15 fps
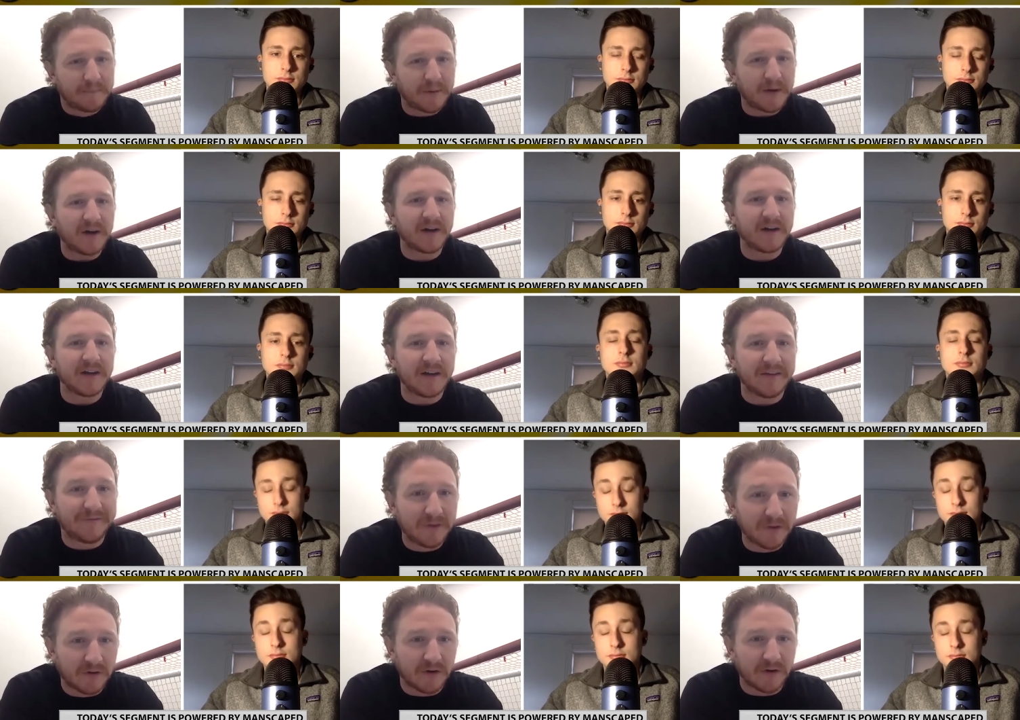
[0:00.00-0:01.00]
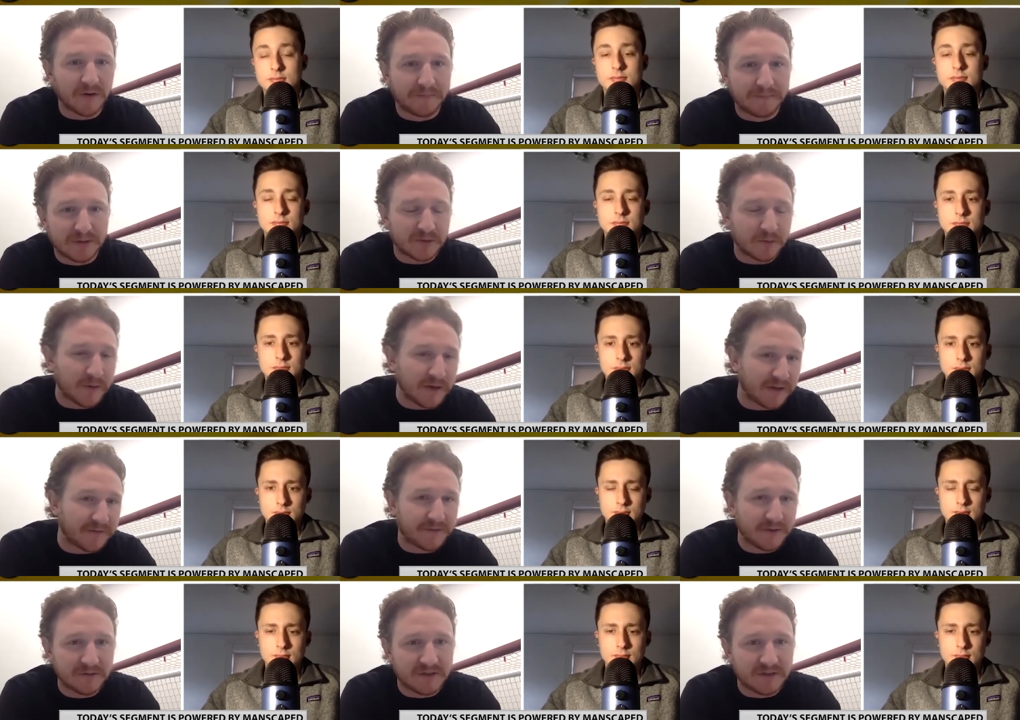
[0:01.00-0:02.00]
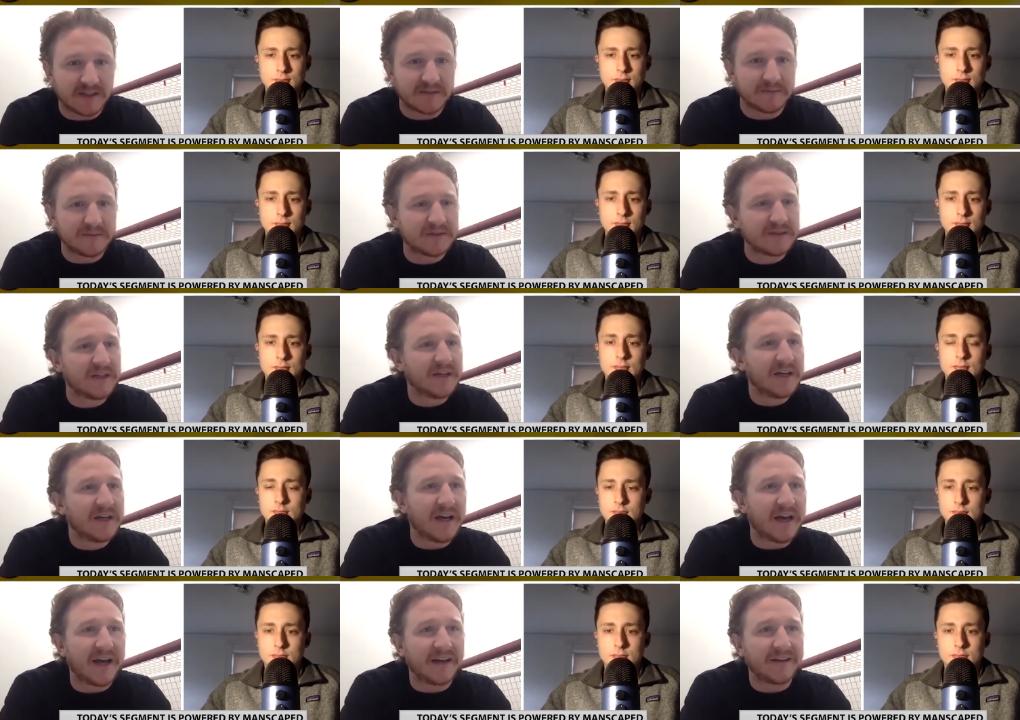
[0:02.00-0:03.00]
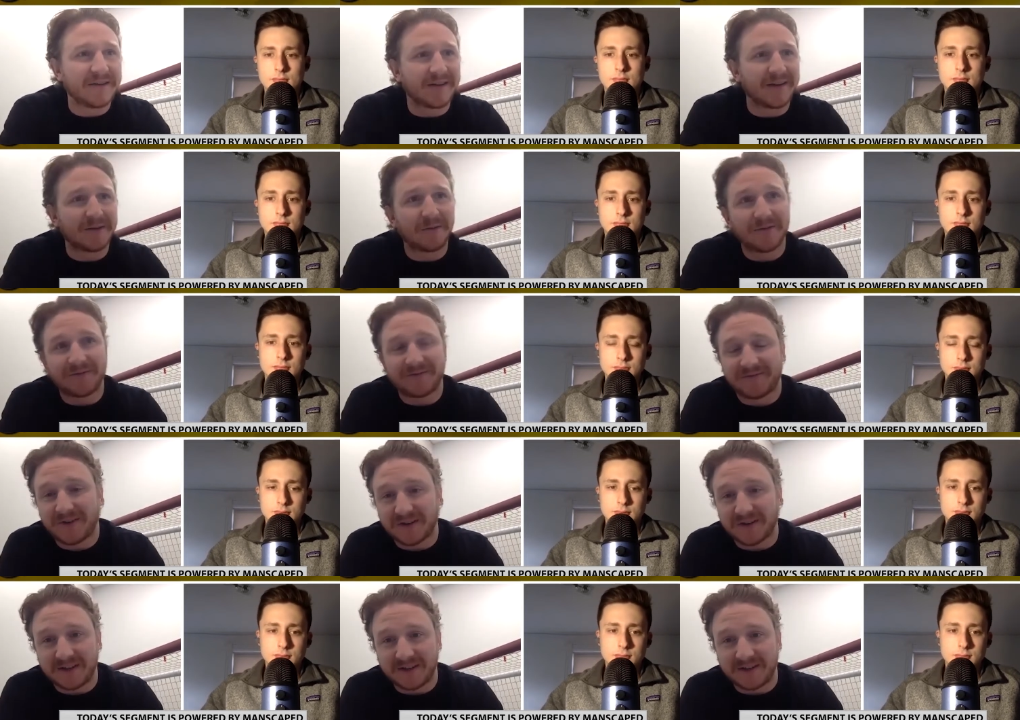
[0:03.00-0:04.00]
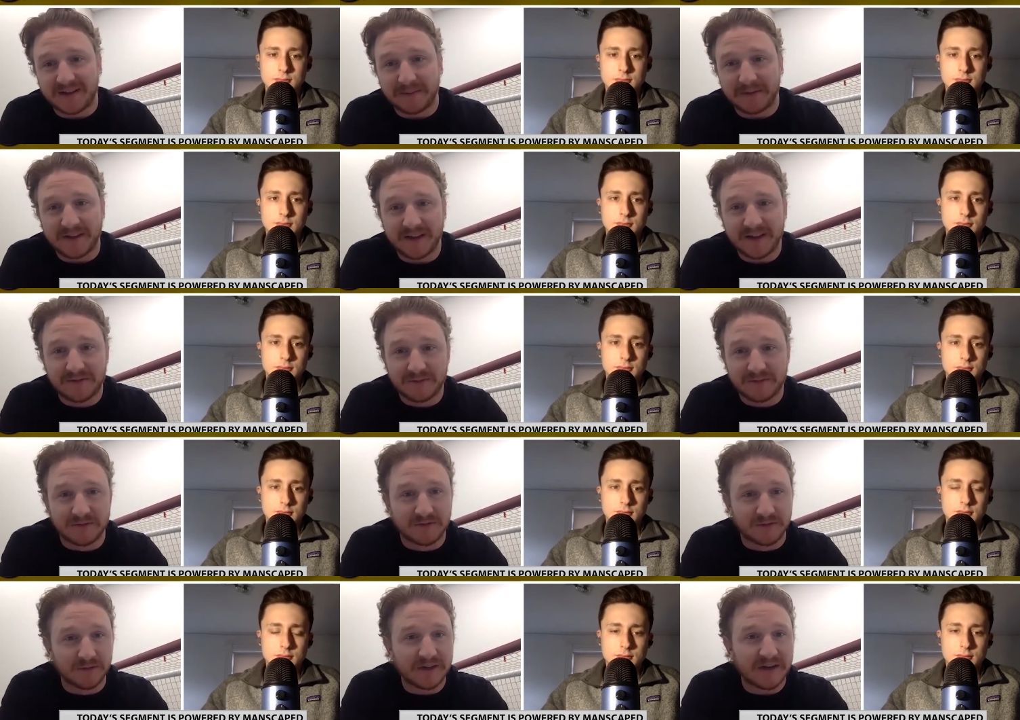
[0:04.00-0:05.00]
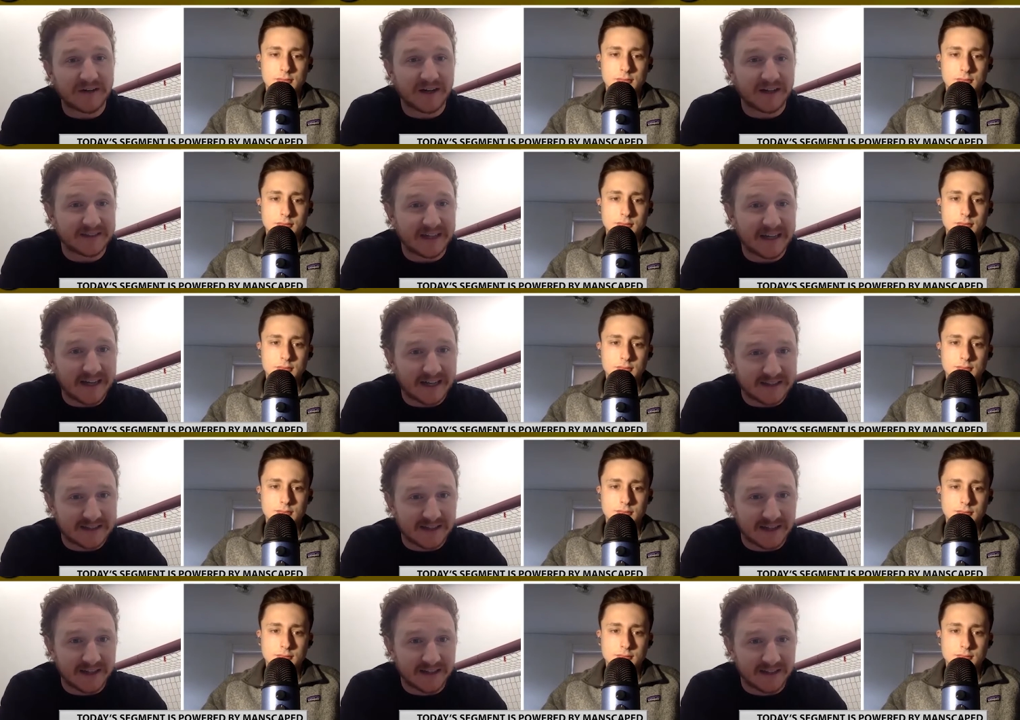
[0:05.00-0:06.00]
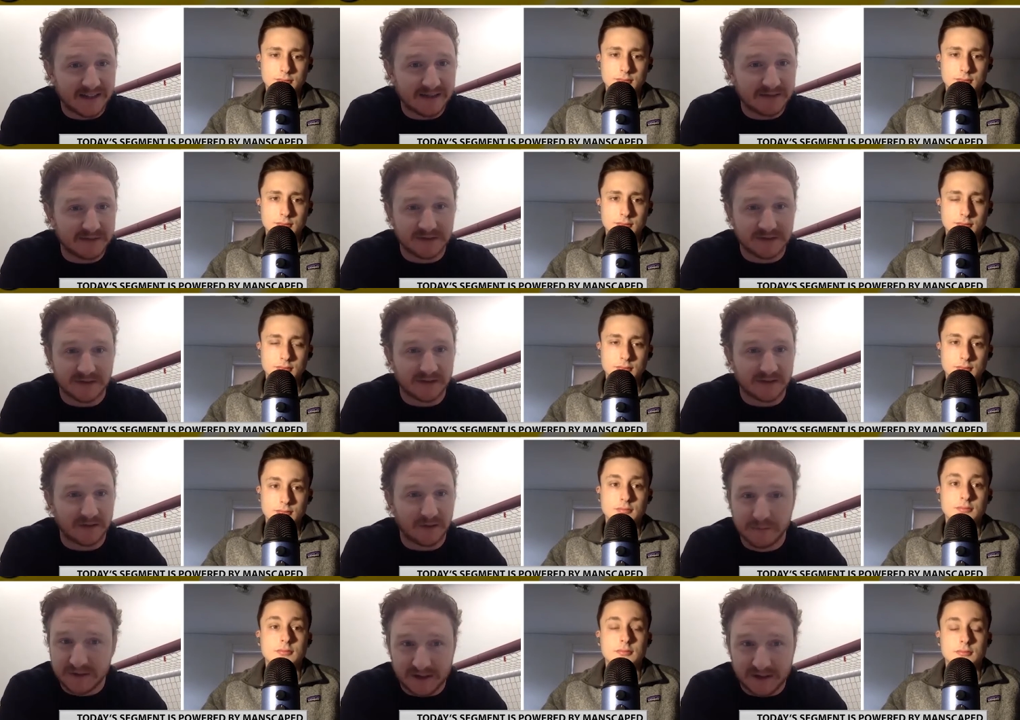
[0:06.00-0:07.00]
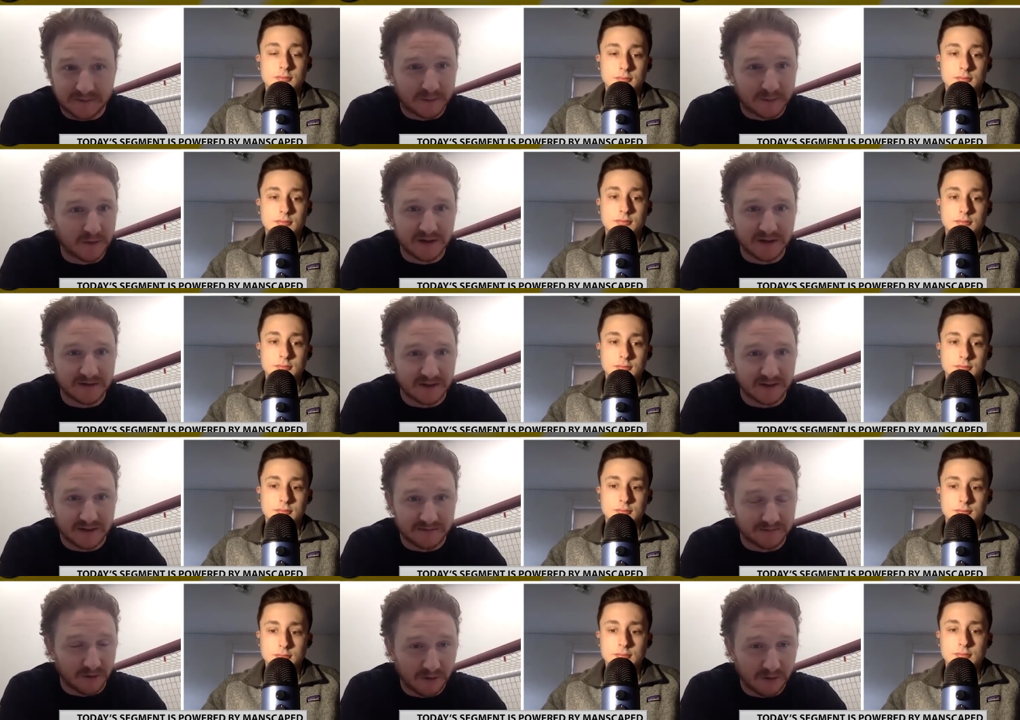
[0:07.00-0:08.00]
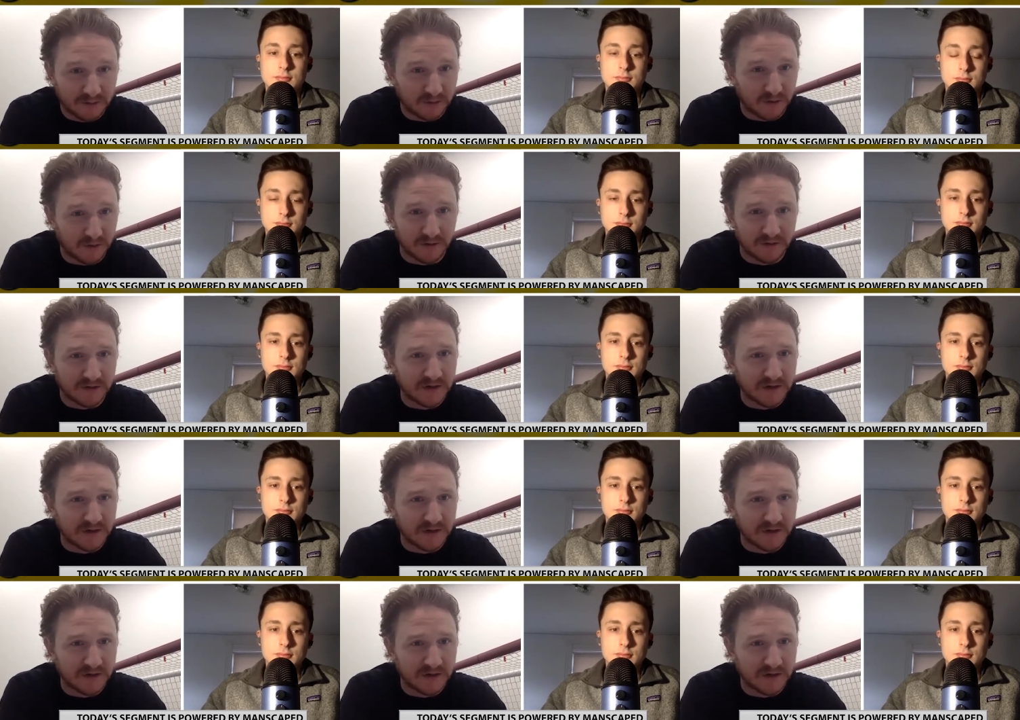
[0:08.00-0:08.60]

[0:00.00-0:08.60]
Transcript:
Speaker 1: But if you're between a few teams and you're like, well, fucking, I mean, they threw Krug out on his ass, and he was a hometown boy, like homegrown,